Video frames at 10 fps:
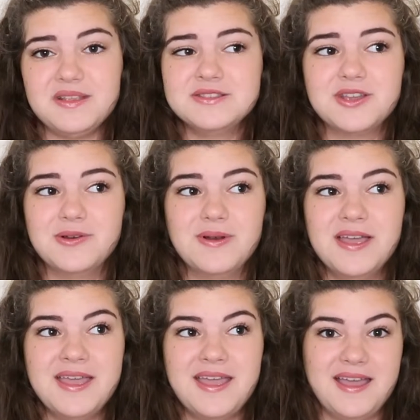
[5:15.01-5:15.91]
So,
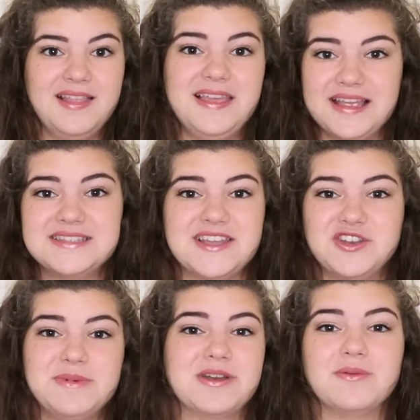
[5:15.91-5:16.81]
like I said,
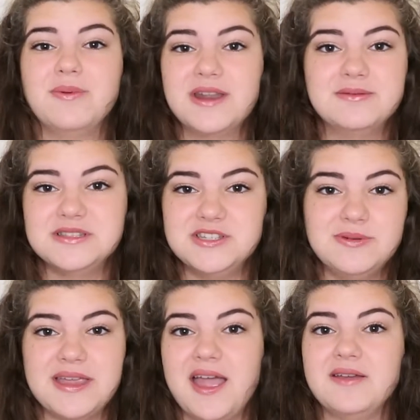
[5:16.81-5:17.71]
no matter what I was
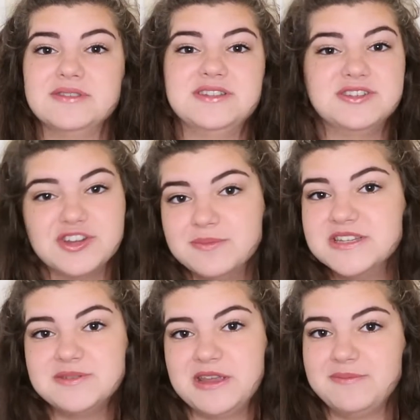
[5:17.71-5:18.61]
doing, I was
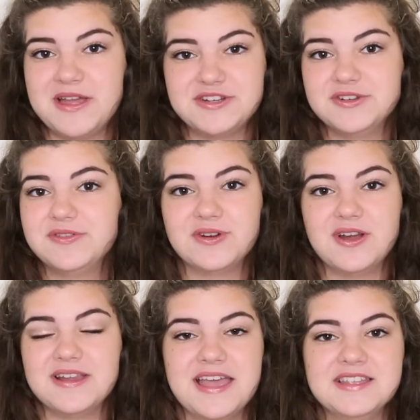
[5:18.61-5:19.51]
determined to make magic for
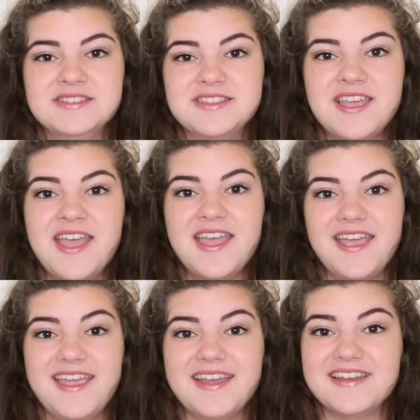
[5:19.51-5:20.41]
our guests,
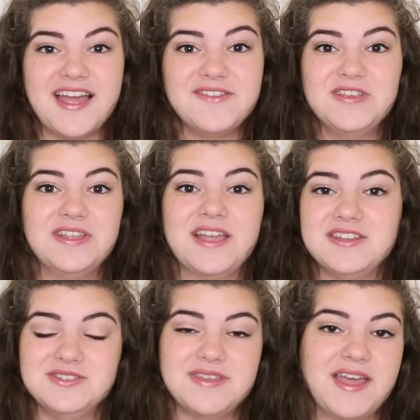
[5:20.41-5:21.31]
and I feel like
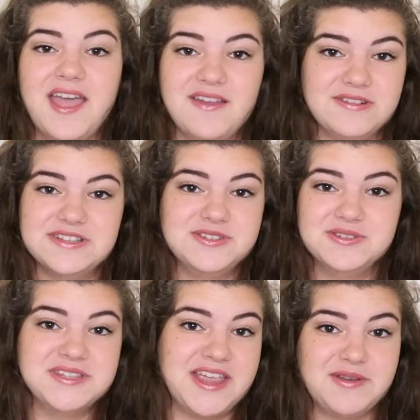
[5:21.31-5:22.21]
I do that every
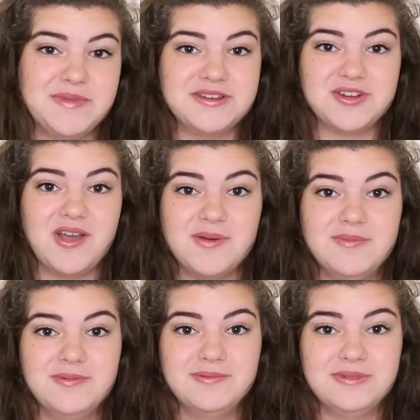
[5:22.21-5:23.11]
single day in my
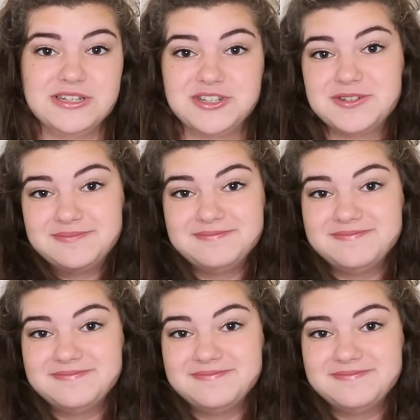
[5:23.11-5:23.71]
job, which